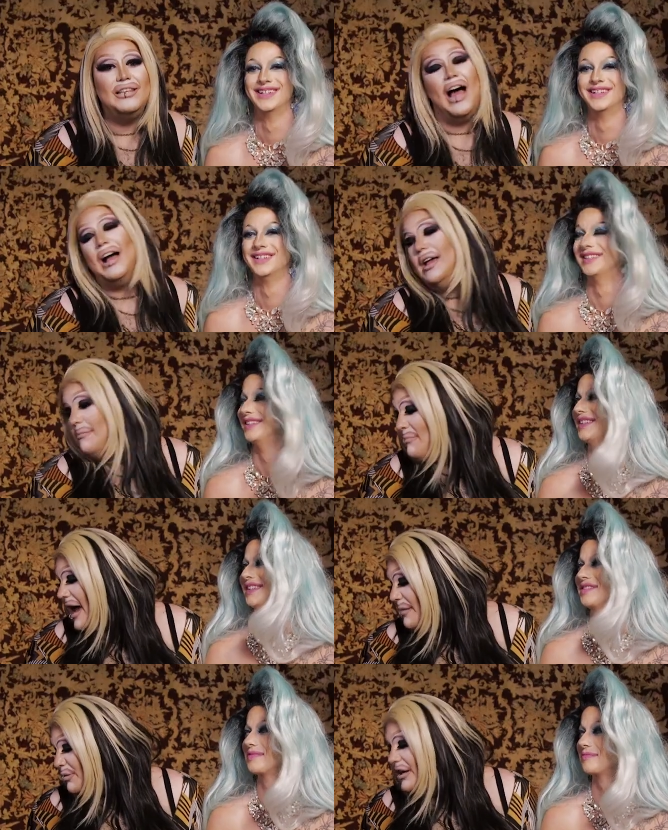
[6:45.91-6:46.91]
Speaker 1: Yeah,
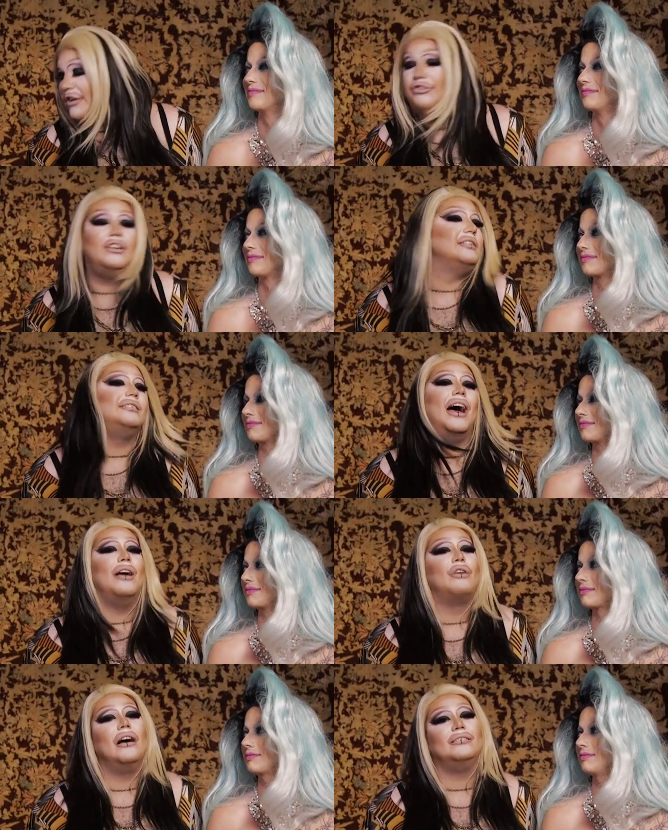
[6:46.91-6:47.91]
my prediction is
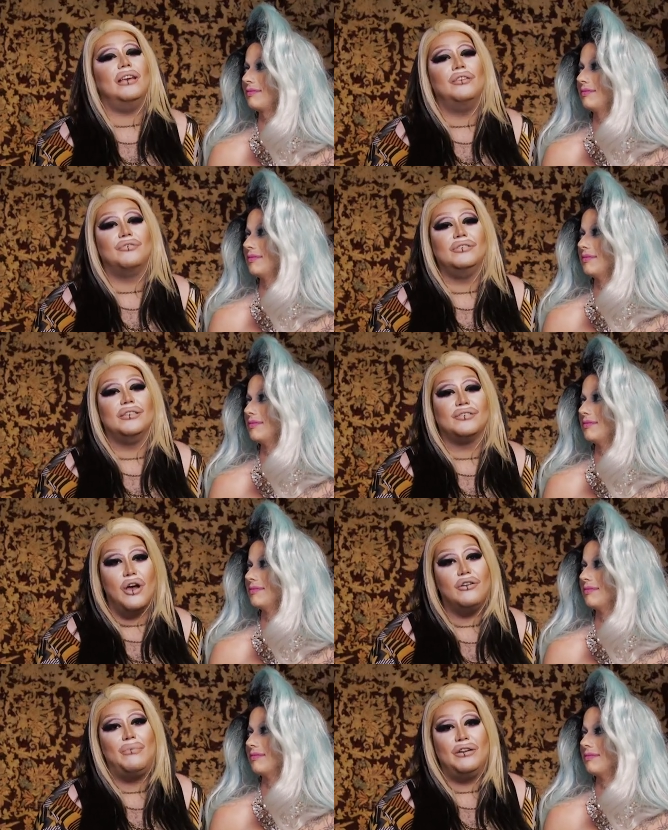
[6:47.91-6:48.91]
that Roxxxy Andrews is
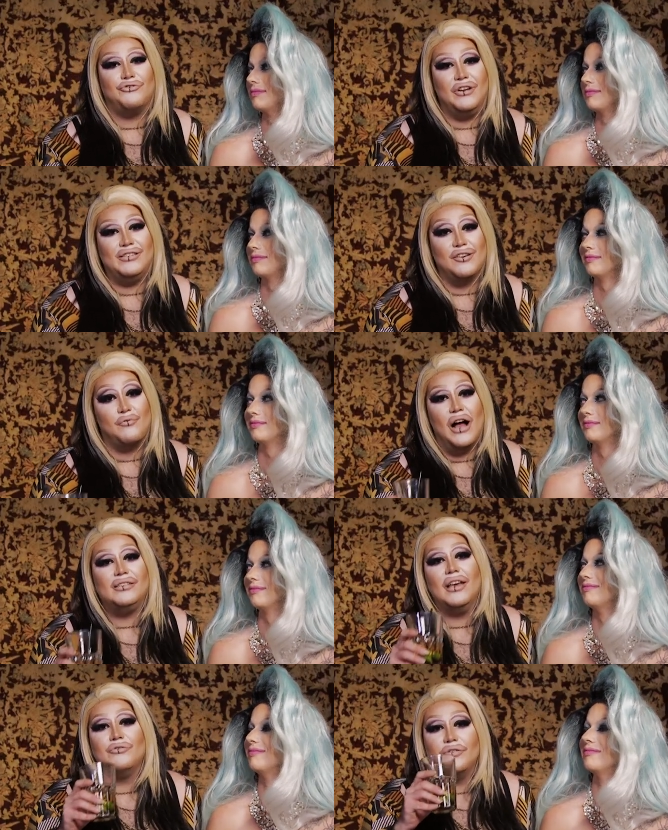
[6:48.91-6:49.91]
Coco Montrese in a
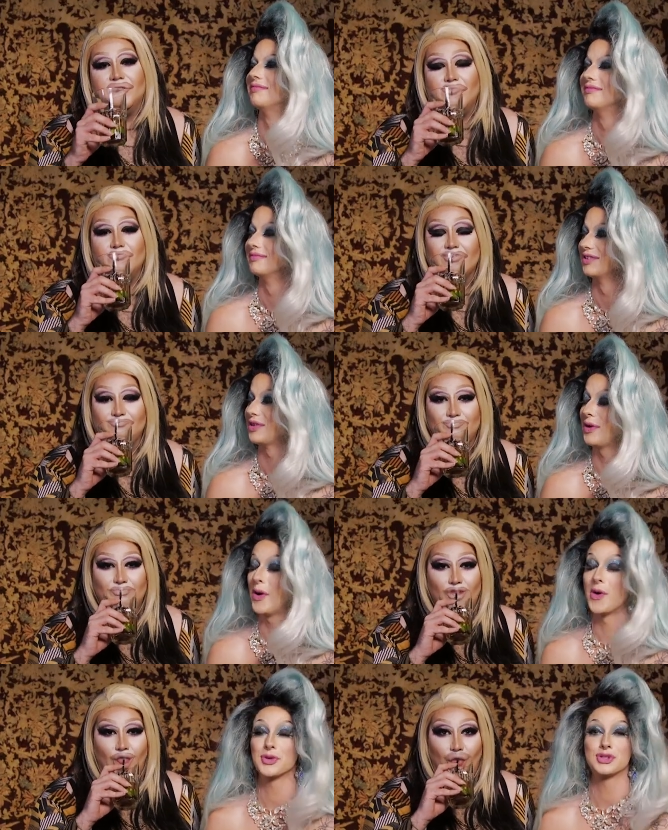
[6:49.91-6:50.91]
Roxxxy Andrews suit.
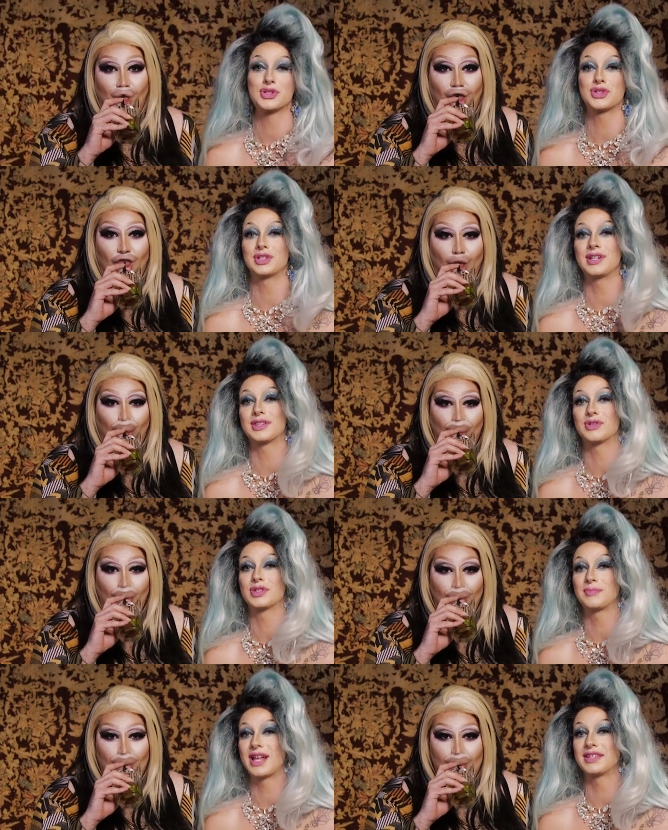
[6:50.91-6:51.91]
Speaker 2: Oh shit,
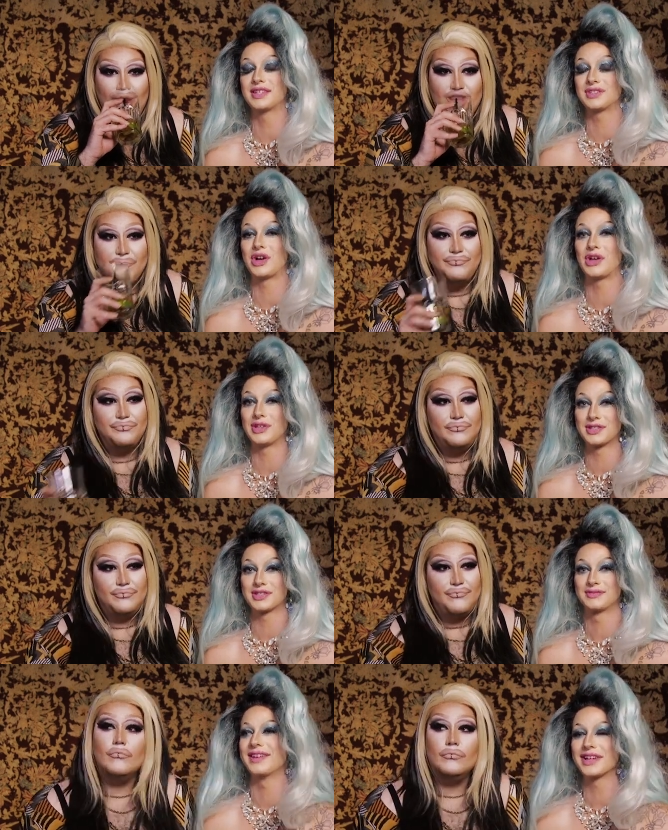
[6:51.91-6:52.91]
those plastic
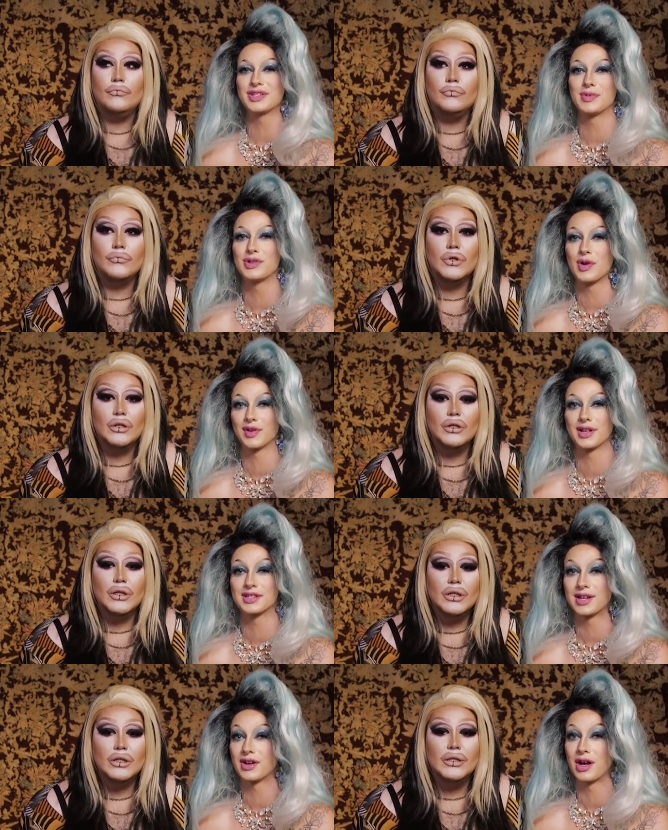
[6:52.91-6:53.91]
dolls. Next week whoever
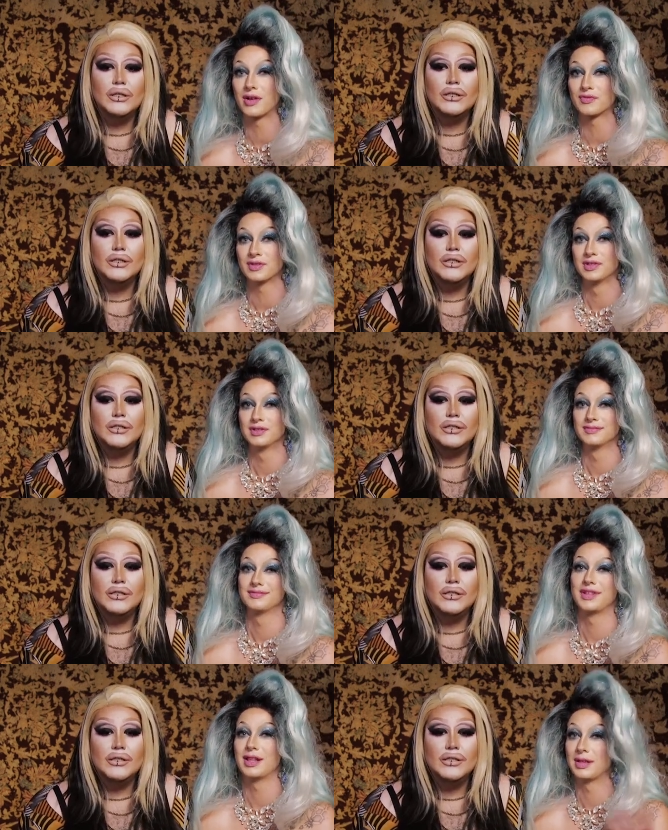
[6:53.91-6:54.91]
gets cut off
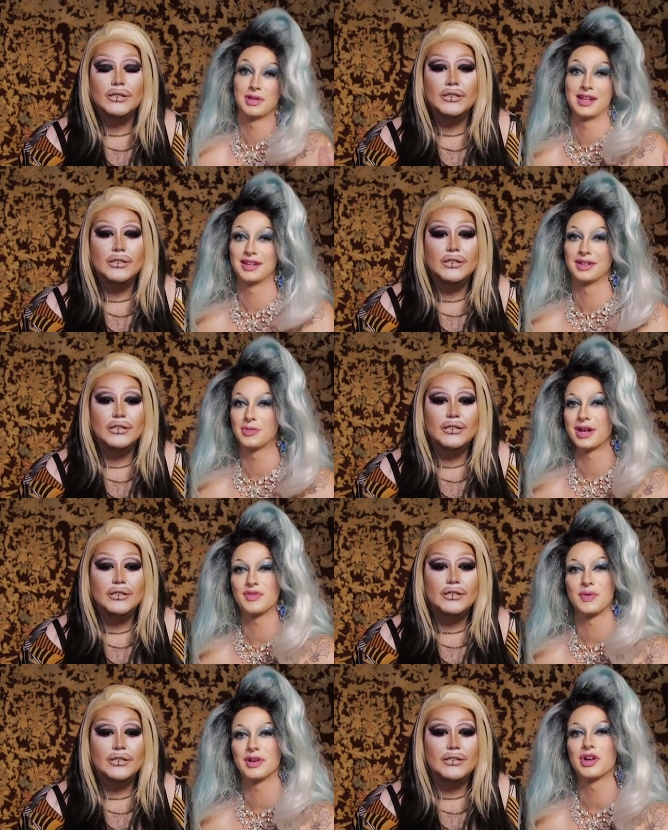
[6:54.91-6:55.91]
eliminated,
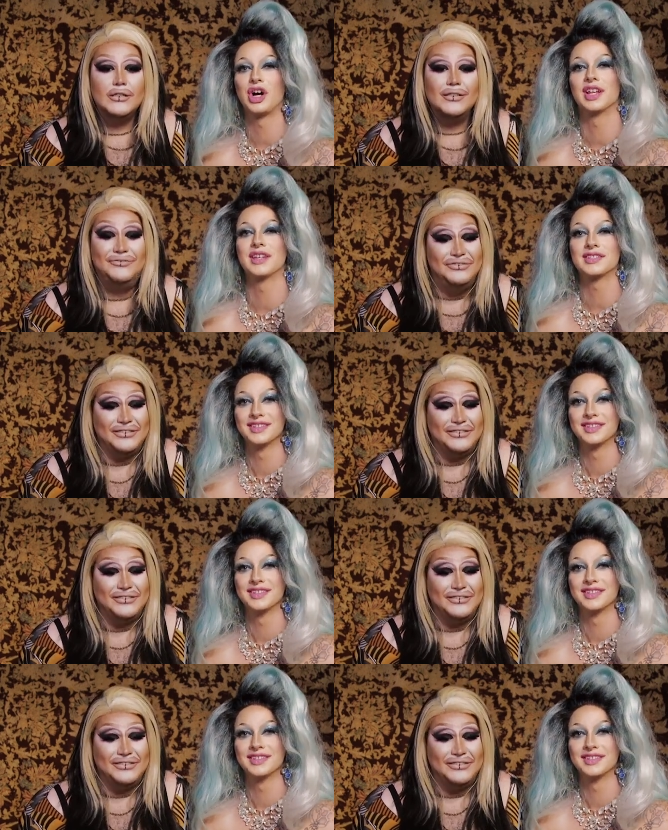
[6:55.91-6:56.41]
whatever you want to call it.